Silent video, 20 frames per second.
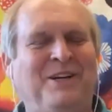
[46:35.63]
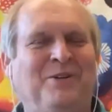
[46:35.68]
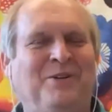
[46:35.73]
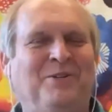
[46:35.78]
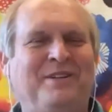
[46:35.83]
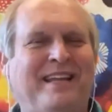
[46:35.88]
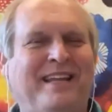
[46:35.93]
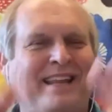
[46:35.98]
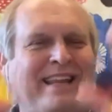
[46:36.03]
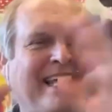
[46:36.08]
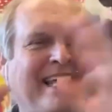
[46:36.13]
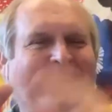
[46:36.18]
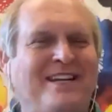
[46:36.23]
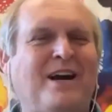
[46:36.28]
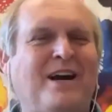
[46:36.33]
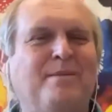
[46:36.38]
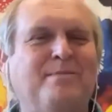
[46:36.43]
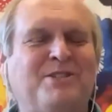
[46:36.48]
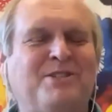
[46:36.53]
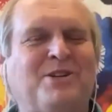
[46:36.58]
That
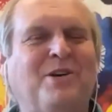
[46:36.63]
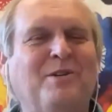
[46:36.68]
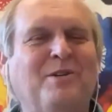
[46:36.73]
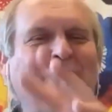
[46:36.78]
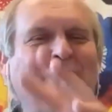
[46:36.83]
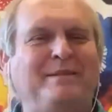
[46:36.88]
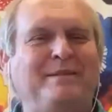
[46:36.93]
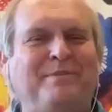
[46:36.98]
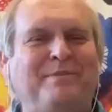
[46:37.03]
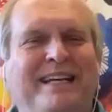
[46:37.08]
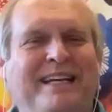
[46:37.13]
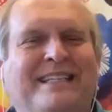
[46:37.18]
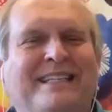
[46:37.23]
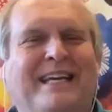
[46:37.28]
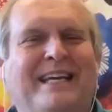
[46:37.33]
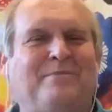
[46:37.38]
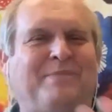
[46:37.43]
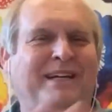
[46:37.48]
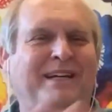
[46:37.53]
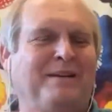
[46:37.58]
knob is already being
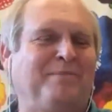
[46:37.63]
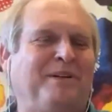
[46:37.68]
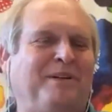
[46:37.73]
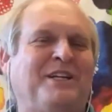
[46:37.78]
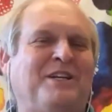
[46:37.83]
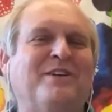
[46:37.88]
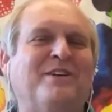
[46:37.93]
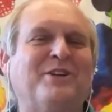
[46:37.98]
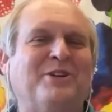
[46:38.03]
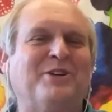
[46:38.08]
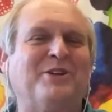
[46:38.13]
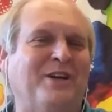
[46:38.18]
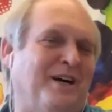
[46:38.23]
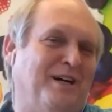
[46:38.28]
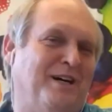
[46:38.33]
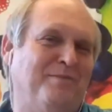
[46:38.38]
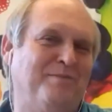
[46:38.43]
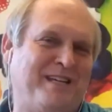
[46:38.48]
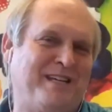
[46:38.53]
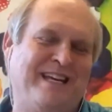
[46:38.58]
set by a bunch of other
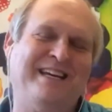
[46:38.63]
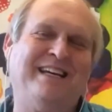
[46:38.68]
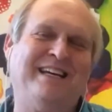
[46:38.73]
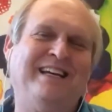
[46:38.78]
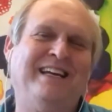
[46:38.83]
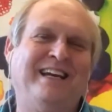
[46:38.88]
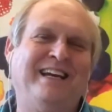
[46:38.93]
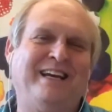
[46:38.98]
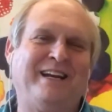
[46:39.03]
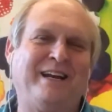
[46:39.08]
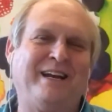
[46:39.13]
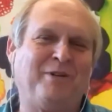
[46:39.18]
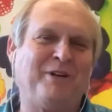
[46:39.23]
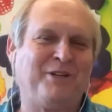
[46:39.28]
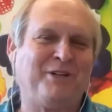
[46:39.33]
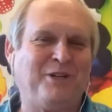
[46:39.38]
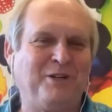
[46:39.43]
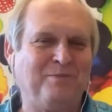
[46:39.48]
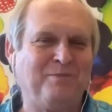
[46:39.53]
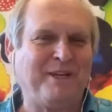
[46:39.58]
knobs. And I
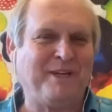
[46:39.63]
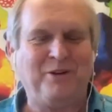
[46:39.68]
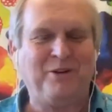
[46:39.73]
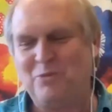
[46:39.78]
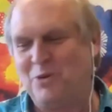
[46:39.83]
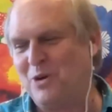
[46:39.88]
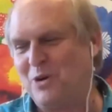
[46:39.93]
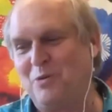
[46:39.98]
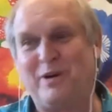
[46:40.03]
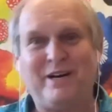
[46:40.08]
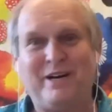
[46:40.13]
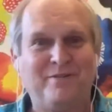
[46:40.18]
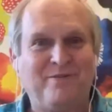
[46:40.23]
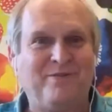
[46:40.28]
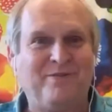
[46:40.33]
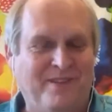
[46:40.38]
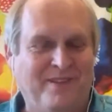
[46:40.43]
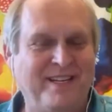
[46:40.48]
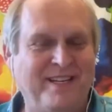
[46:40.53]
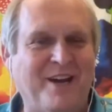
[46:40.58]
want you to make you more aware of
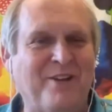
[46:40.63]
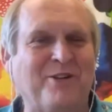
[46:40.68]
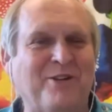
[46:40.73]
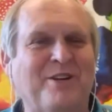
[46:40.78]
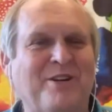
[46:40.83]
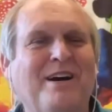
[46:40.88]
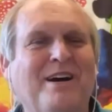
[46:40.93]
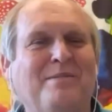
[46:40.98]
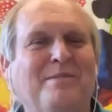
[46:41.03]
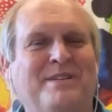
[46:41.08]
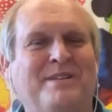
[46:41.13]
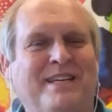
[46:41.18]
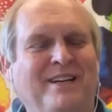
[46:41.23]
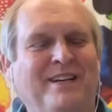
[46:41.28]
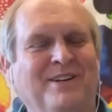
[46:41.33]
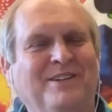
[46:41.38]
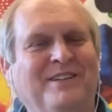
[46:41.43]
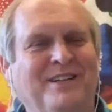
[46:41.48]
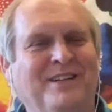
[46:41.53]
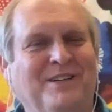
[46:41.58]
the other knobs
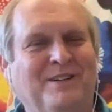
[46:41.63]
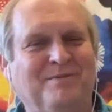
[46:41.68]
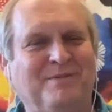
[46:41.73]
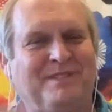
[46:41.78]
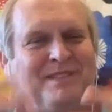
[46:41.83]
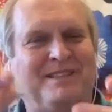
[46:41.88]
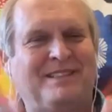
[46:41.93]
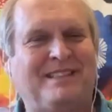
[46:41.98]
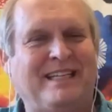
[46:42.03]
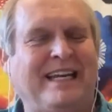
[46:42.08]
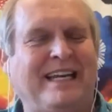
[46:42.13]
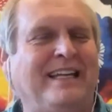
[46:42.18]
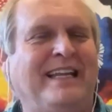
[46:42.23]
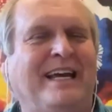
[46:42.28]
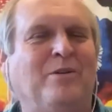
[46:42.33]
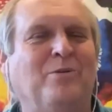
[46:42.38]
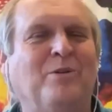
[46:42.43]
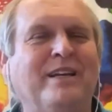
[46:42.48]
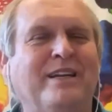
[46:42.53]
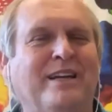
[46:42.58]
here that are setting
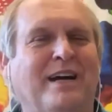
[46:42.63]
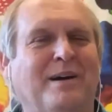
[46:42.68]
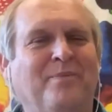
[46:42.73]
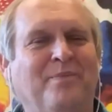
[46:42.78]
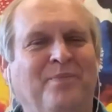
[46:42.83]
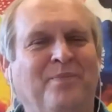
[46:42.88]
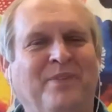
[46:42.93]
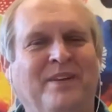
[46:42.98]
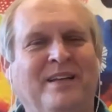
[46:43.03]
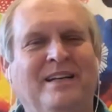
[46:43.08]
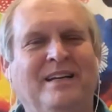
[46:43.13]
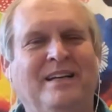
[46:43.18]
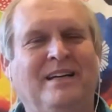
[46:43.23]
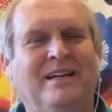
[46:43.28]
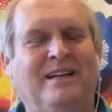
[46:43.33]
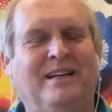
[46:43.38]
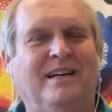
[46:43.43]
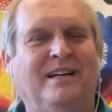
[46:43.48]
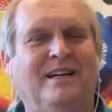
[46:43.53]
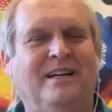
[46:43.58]
that one knob.
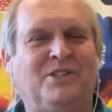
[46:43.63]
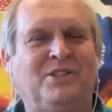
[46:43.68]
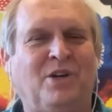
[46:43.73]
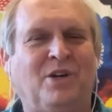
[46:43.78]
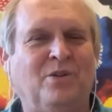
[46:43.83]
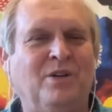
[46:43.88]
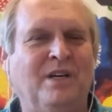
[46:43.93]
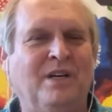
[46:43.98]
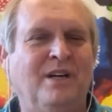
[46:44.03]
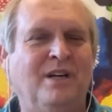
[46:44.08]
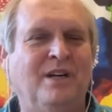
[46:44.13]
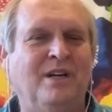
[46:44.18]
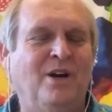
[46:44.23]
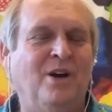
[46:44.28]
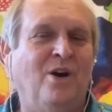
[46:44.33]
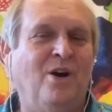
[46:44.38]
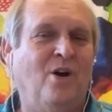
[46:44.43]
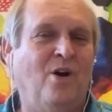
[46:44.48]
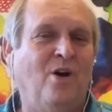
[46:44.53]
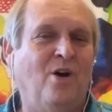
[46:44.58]
So
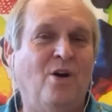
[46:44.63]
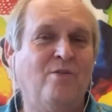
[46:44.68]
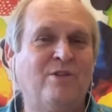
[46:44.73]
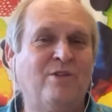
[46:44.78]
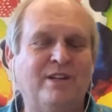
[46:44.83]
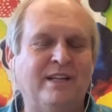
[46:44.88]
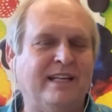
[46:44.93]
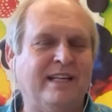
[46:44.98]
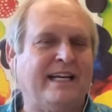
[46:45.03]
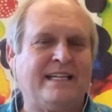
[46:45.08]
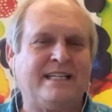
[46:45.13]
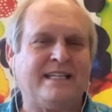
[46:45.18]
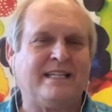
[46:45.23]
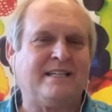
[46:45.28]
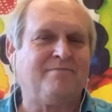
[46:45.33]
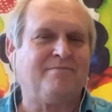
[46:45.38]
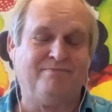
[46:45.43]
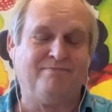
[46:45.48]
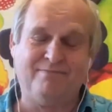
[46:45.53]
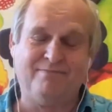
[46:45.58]
over the last,
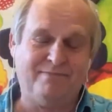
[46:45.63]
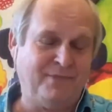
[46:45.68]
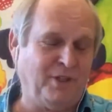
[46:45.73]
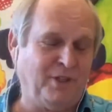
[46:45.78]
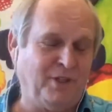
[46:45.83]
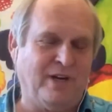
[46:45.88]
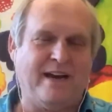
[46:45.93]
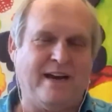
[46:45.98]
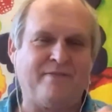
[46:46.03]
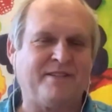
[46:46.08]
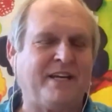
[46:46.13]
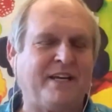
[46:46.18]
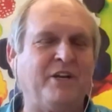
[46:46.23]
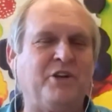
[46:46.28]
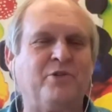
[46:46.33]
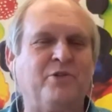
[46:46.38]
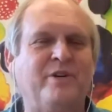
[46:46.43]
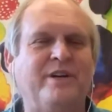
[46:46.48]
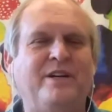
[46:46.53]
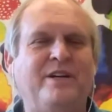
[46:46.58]
half
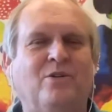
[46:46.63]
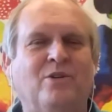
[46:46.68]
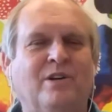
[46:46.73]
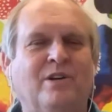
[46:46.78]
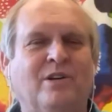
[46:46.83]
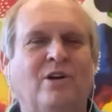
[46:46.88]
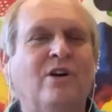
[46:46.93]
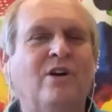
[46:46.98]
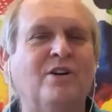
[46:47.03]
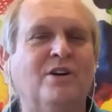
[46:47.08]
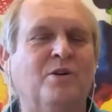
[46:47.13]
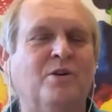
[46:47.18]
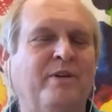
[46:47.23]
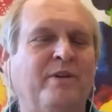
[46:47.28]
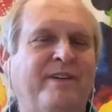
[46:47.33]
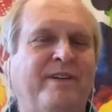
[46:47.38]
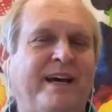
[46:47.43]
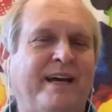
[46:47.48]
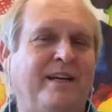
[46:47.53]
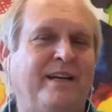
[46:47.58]
century or longer, we've
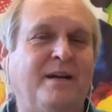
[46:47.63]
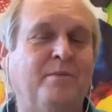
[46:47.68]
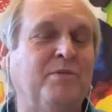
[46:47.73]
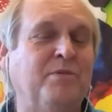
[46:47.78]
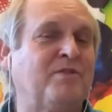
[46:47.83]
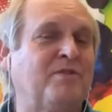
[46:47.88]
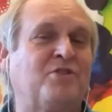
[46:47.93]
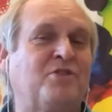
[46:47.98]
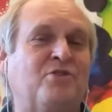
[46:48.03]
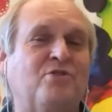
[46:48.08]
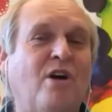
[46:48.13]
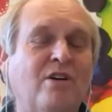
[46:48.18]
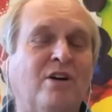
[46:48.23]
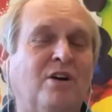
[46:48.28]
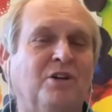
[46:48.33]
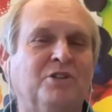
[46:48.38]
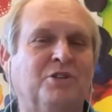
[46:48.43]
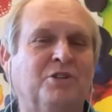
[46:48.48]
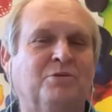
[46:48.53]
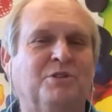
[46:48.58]
had a number of strong
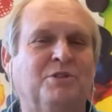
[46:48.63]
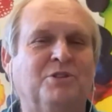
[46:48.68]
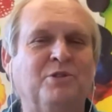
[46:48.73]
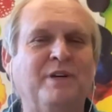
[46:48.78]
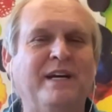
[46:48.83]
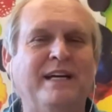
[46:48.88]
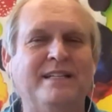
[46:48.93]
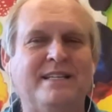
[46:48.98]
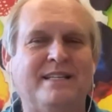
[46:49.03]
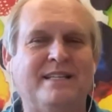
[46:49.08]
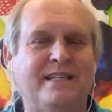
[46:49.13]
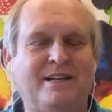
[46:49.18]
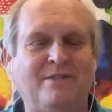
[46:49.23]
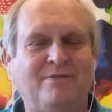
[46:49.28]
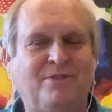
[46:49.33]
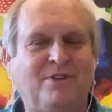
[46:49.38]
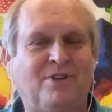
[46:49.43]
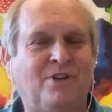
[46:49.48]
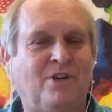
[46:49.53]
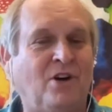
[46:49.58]
cultural trends that have
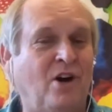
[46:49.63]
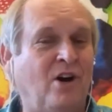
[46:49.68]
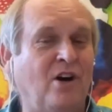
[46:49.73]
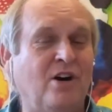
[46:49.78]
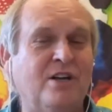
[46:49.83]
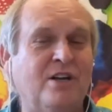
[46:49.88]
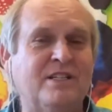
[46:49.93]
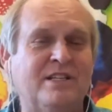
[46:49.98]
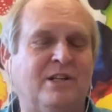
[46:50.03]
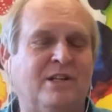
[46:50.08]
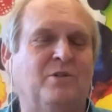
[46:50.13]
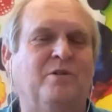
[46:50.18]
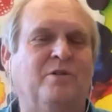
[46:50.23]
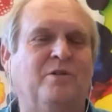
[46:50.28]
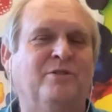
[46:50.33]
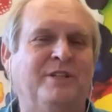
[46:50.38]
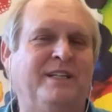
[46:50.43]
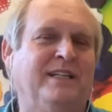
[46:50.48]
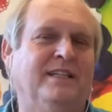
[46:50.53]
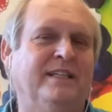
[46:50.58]
caused lower
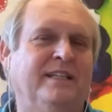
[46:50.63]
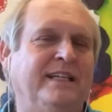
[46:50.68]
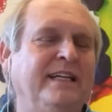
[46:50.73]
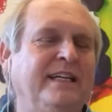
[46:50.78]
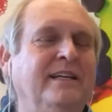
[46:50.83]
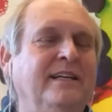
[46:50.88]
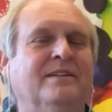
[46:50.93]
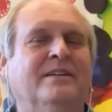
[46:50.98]
fertility,